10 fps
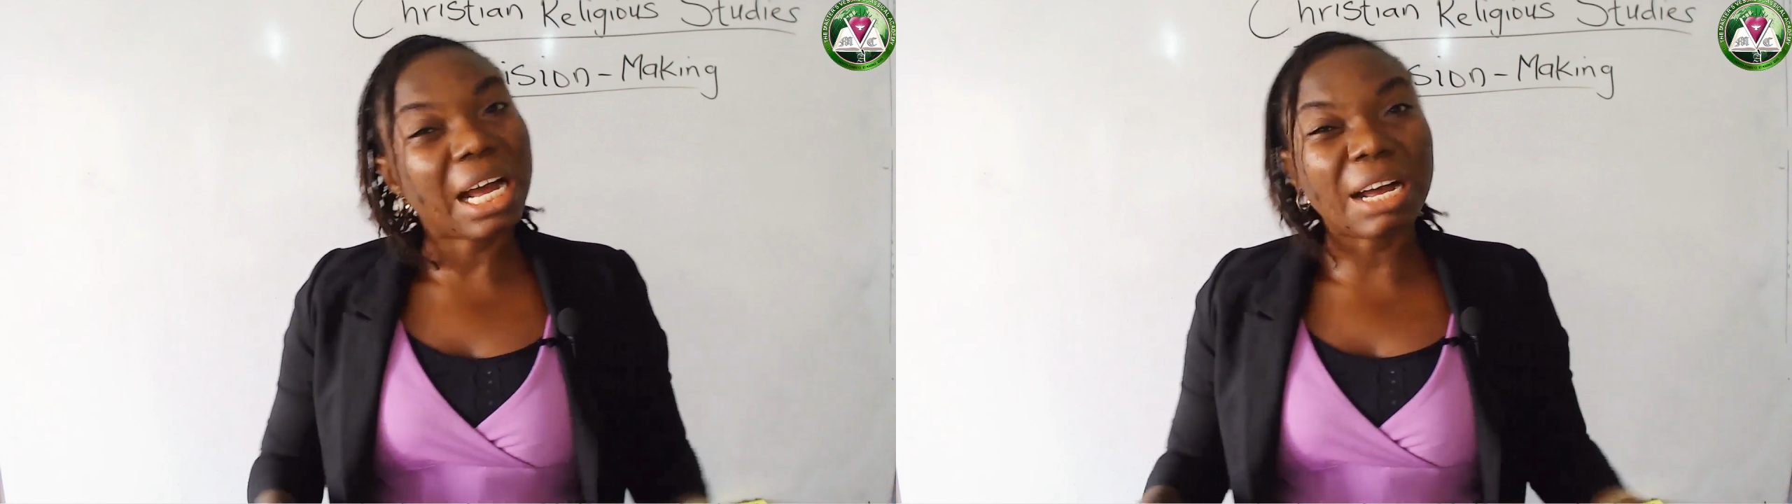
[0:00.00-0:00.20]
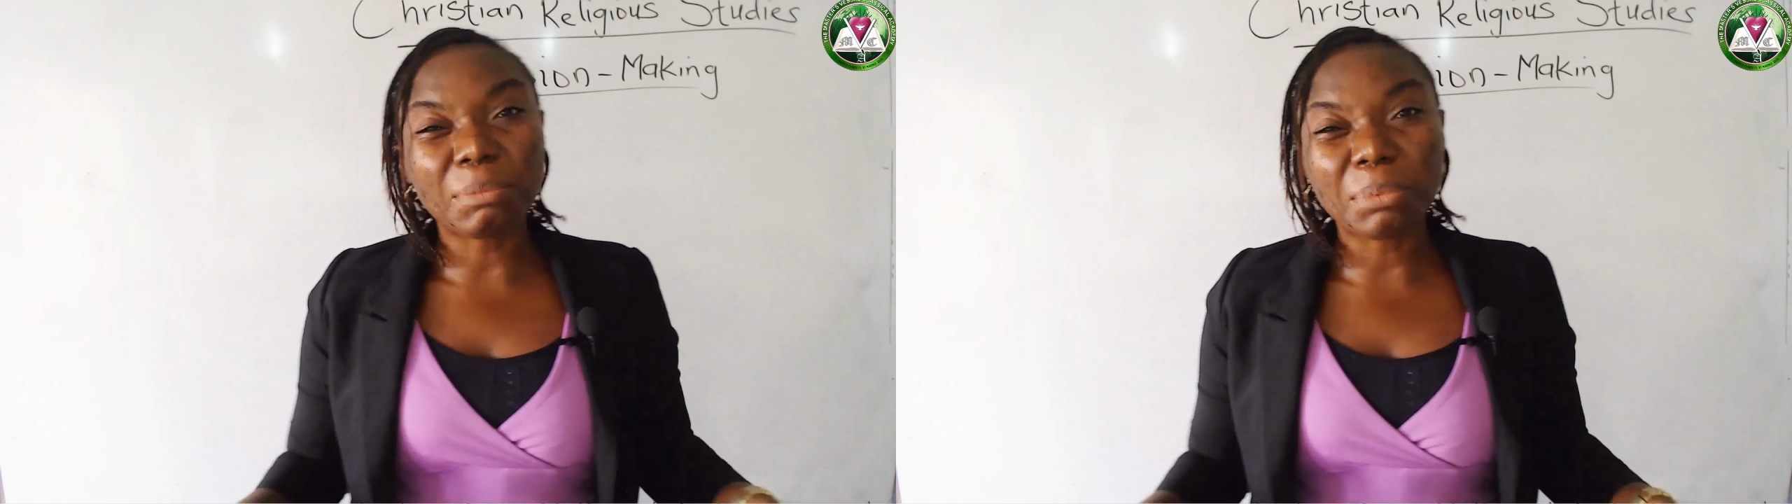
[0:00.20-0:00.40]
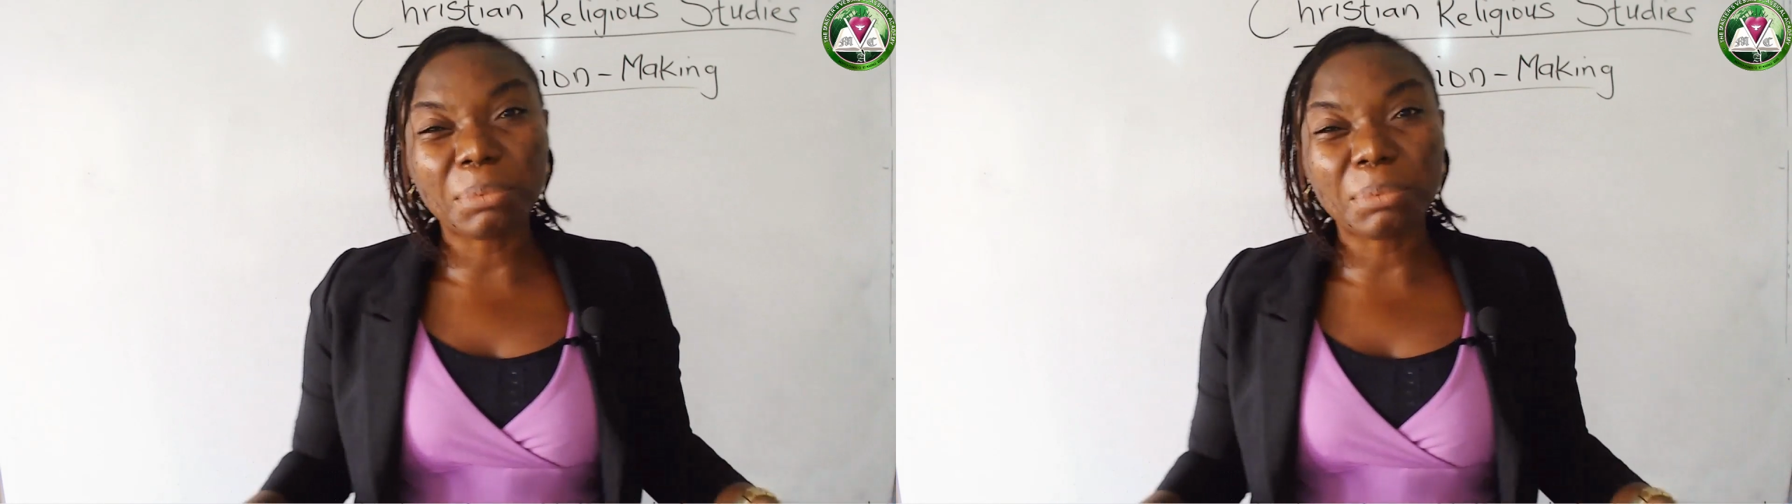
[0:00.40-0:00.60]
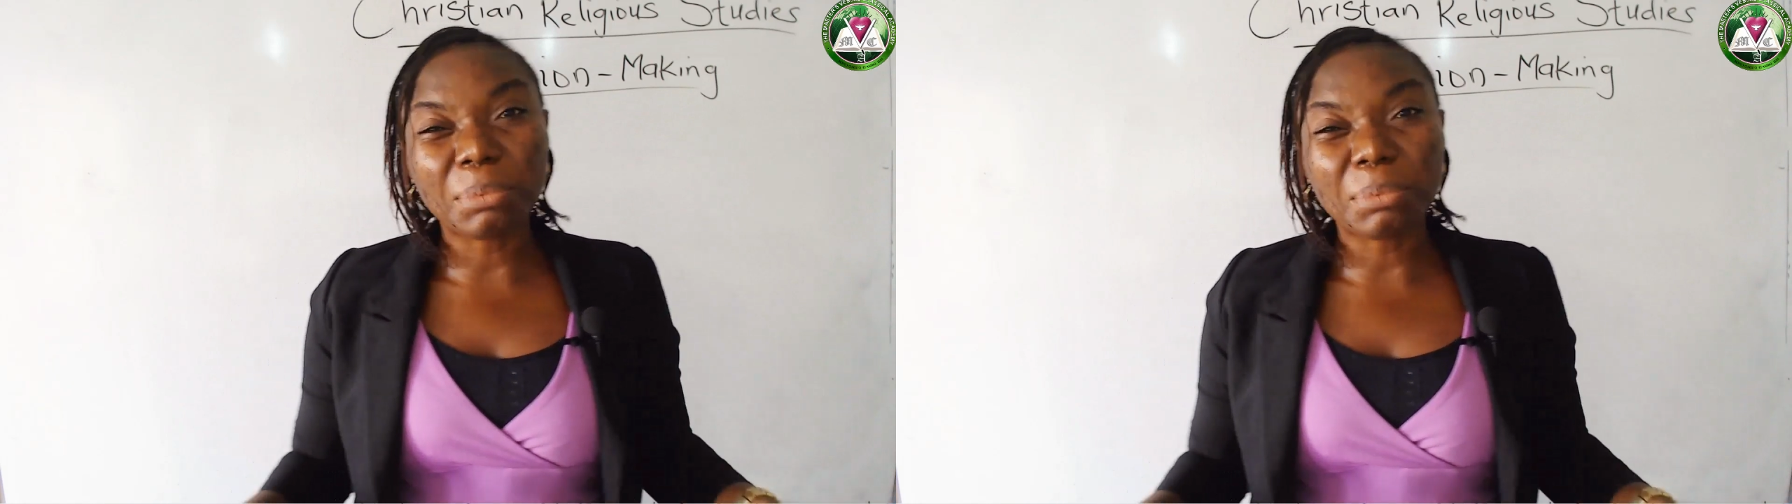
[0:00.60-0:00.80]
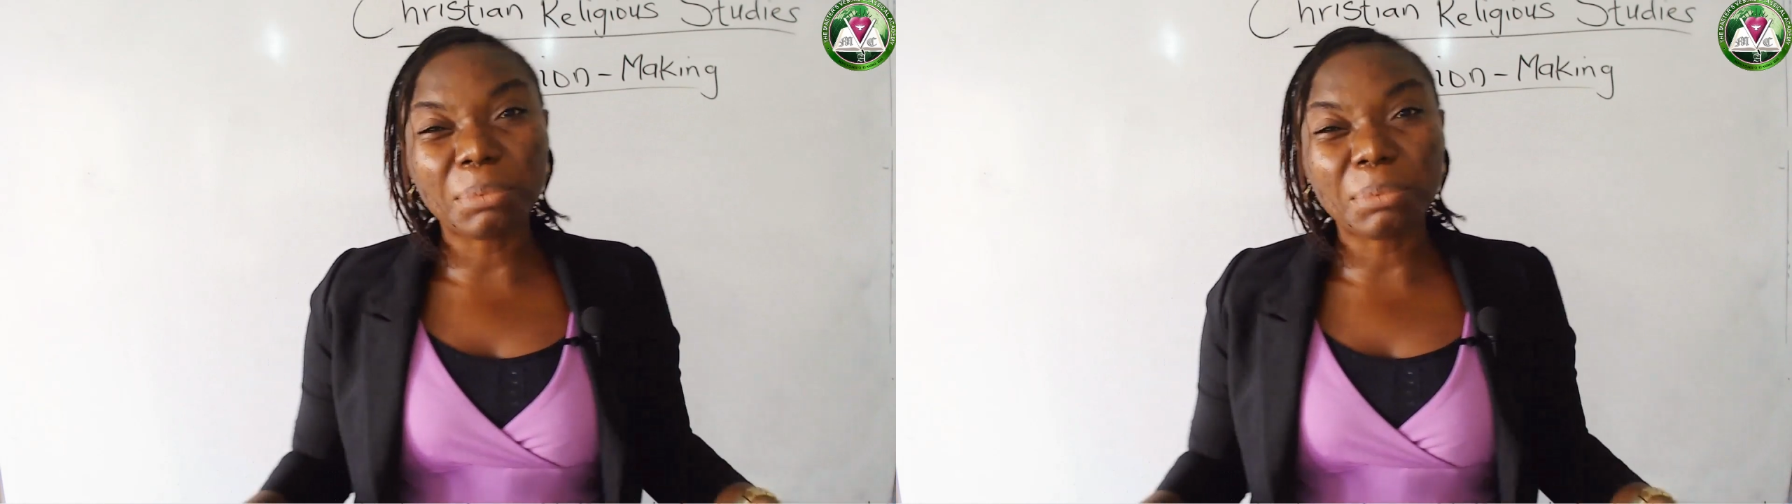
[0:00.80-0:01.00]
I've been
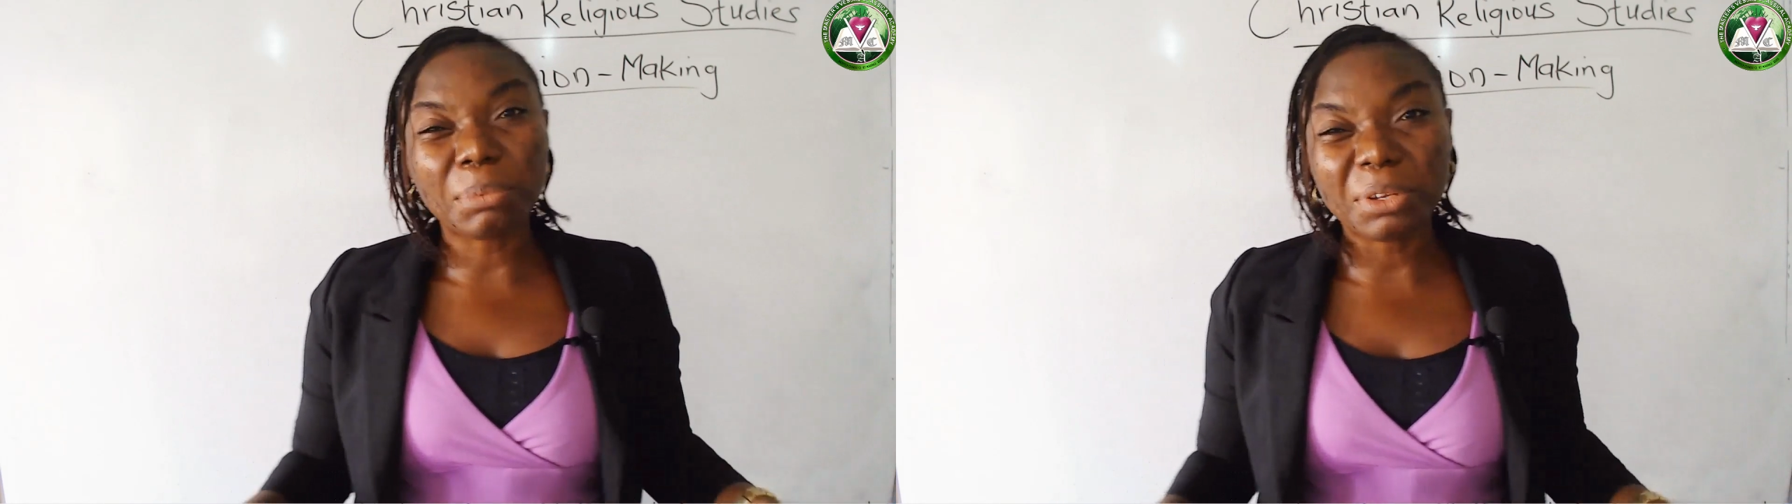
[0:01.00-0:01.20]
failing.